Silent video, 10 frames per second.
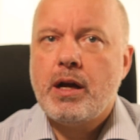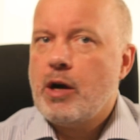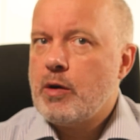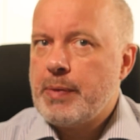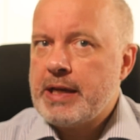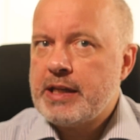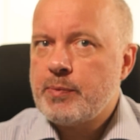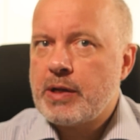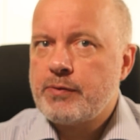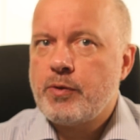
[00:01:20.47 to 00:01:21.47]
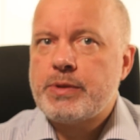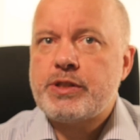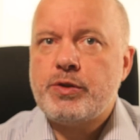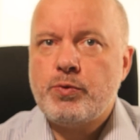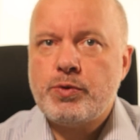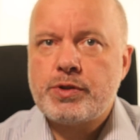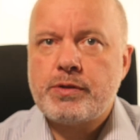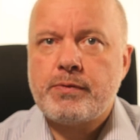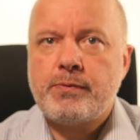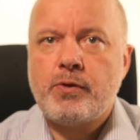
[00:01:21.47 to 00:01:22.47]
Our banking platform is used
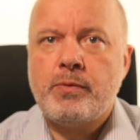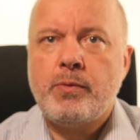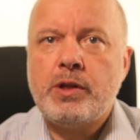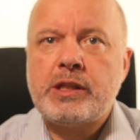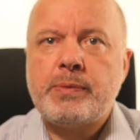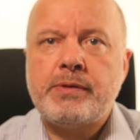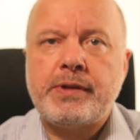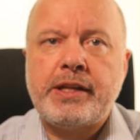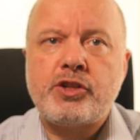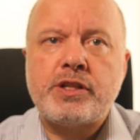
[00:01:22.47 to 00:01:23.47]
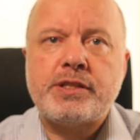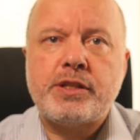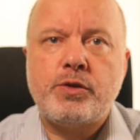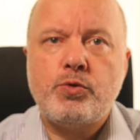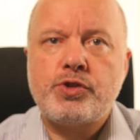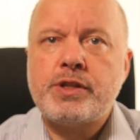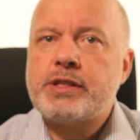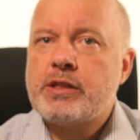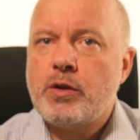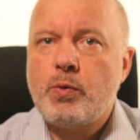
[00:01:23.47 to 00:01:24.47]
for multiple financial institutions
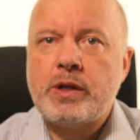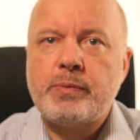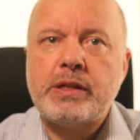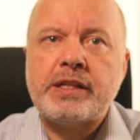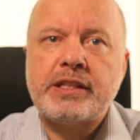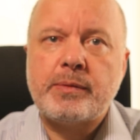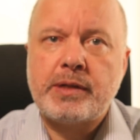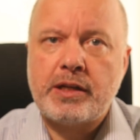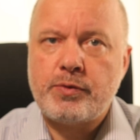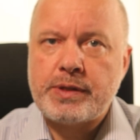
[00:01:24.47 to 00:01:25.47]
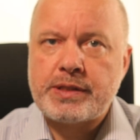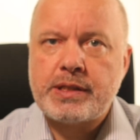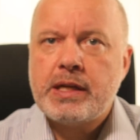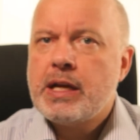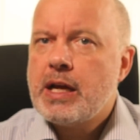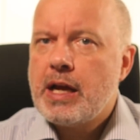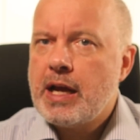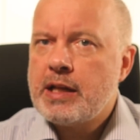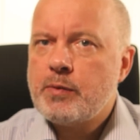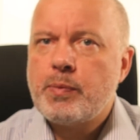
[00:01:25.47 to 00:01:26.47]
in lower and middle income countries
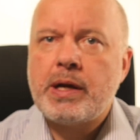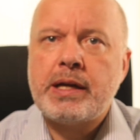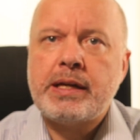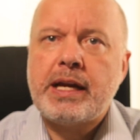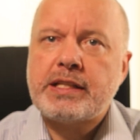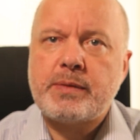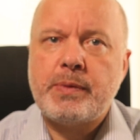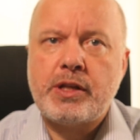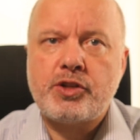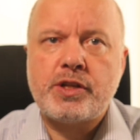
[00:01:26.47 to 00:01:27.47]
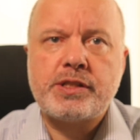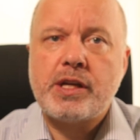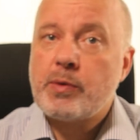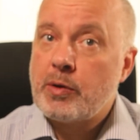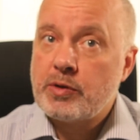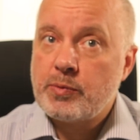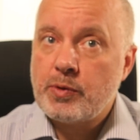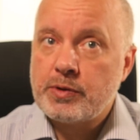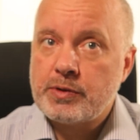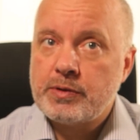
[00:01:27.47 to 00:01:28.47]
and by asset managers around the
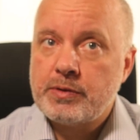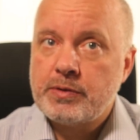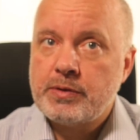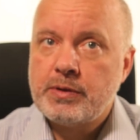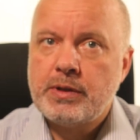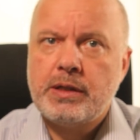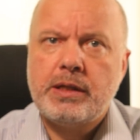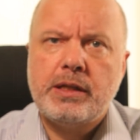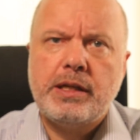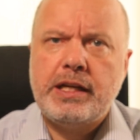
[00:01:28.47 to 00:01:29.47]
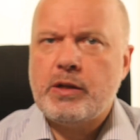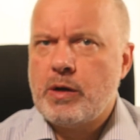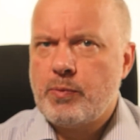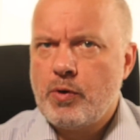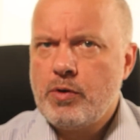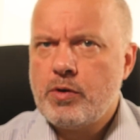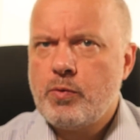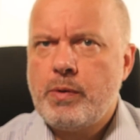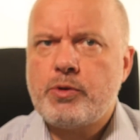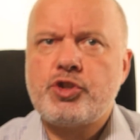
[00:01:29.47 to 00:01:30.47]
world. In our blog,
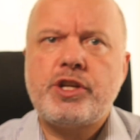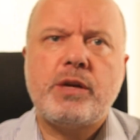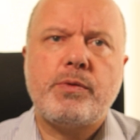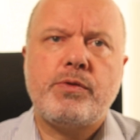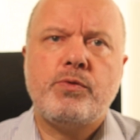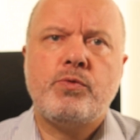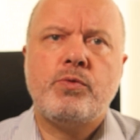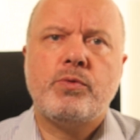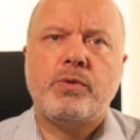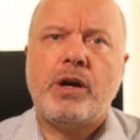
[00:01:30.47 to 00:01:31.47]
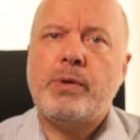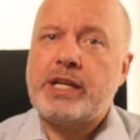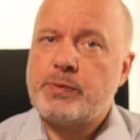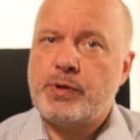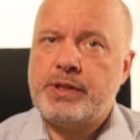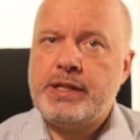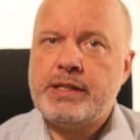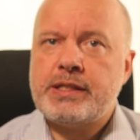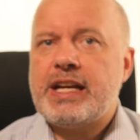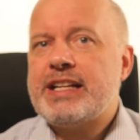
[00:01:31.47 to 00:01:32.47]
we will share with you our
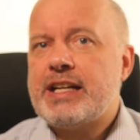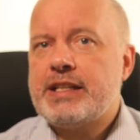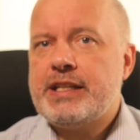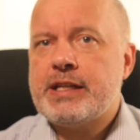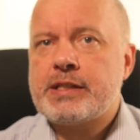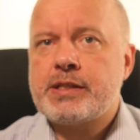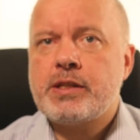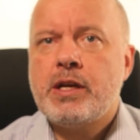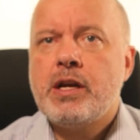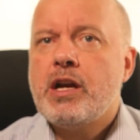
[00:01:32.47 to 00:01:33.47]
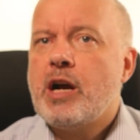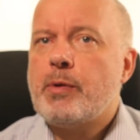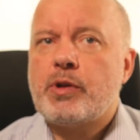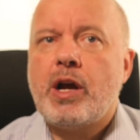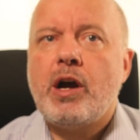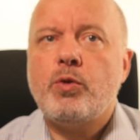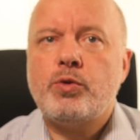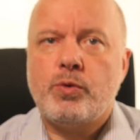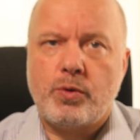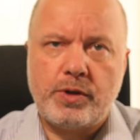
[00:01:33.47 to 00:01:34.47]
expertise and ideas about how
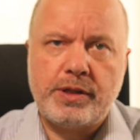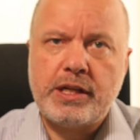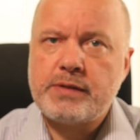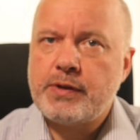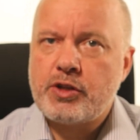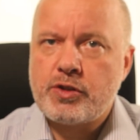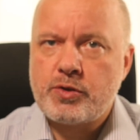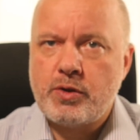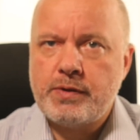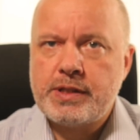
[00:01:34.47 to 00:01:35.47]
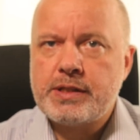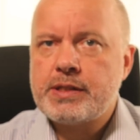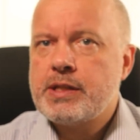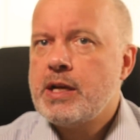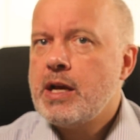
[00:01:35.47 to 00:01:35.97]
to organize financial services,